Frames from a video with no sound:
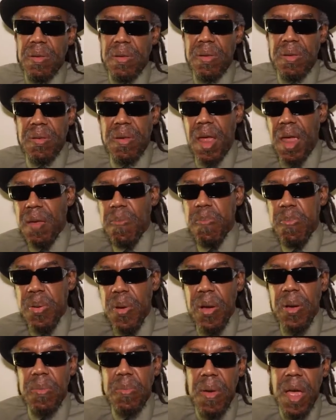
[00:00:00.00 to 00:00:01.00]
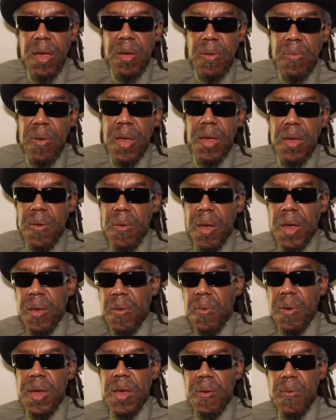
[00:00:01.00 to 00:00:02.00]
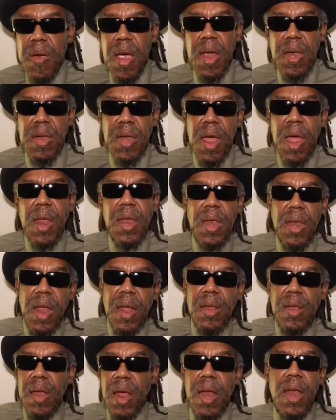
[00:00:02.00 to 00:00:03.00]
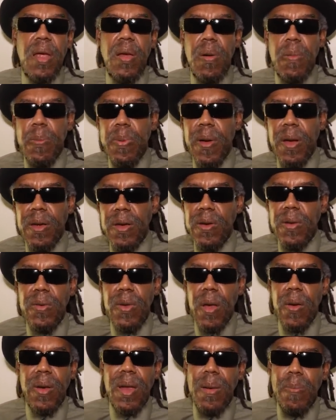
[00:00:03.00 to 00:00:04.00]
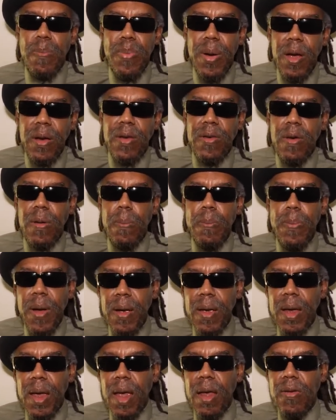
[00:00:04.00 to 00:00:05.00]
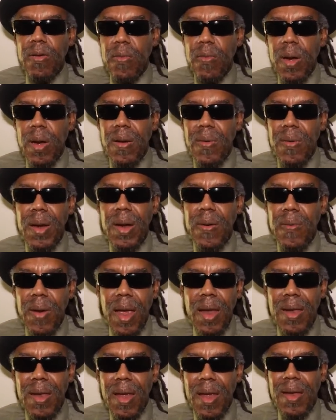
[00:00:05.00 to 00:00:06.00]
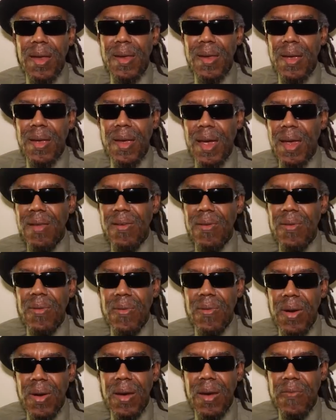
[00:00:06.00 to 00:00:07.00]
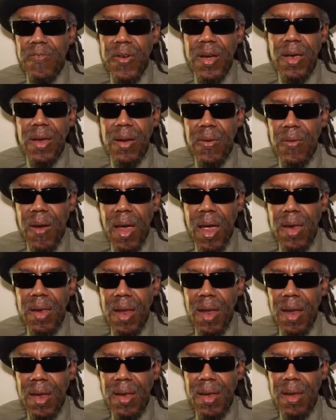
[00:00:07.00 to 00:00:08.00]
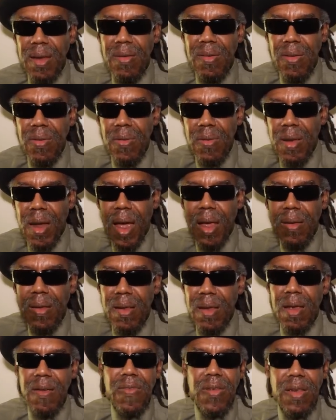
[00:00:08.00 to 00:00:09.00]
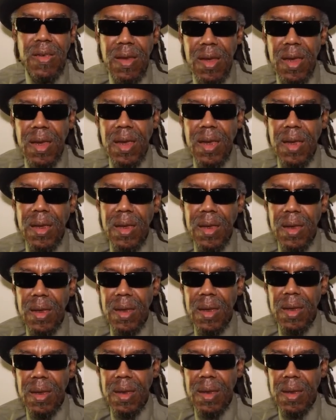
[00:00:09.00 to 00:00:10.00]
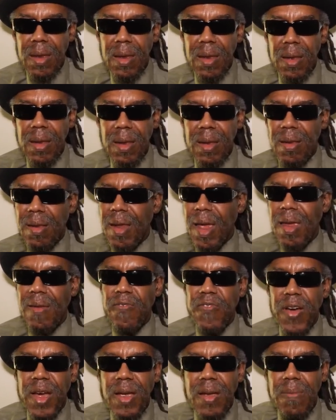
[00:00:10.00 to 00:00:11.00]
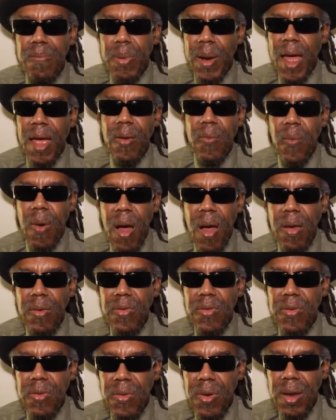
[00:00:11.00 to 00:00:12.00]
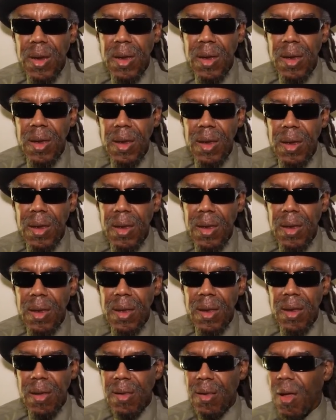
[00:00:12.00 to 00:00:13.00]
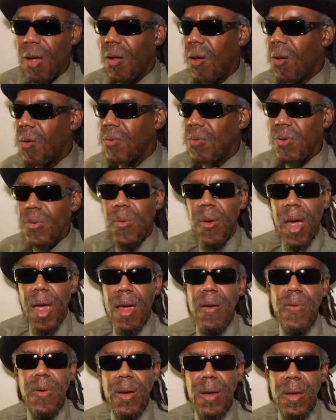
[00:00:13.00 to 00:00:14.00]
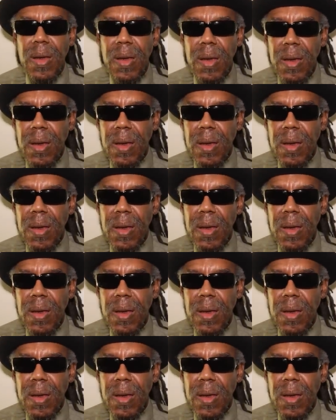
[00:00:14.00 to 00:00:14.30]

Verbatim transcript: they punked my great great great granddaddy, and that's how they gonna punk you. No, they punked your punk ass great great granddaddy, nigga. I ain't your great fucking granddaddy, nigga. It's 2017. This ain't fucking Black Wall Street. This a whole new era.